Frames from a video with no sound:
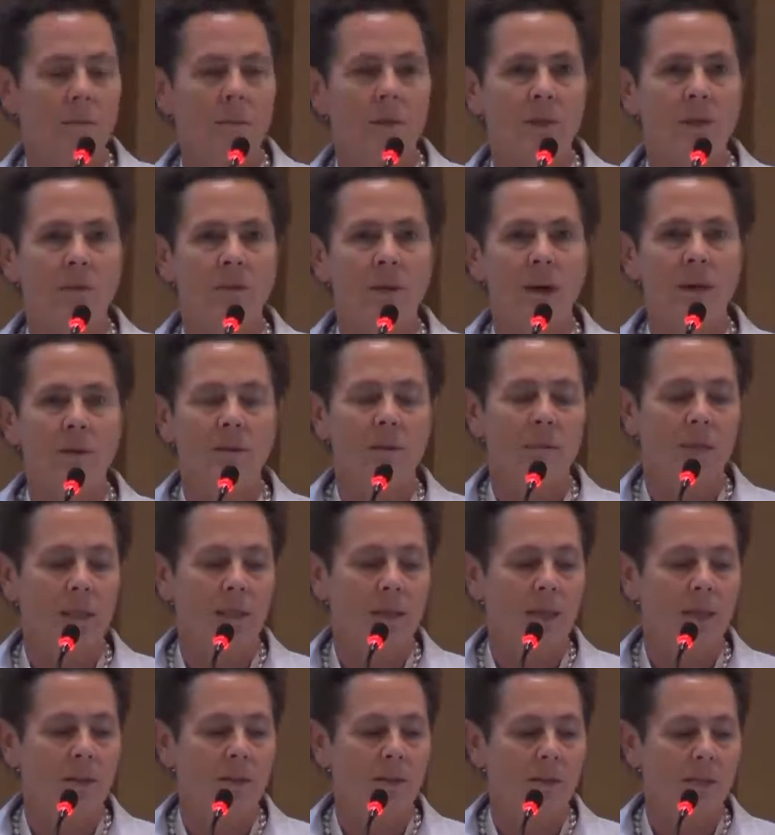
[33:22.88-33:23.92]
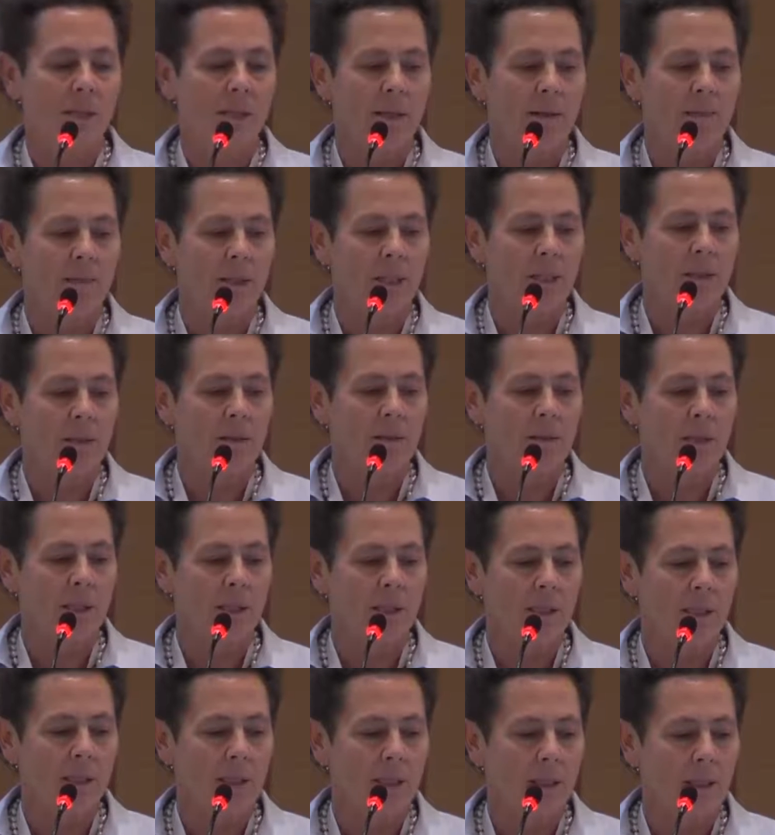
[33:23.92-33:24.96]
which found about 170 degrees
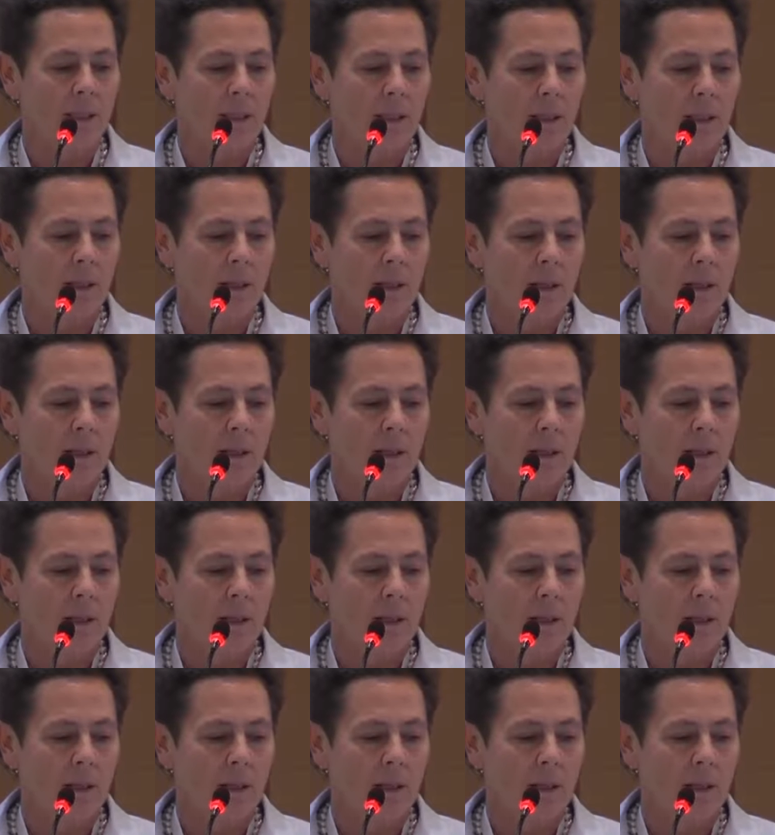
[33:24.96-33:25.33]
C,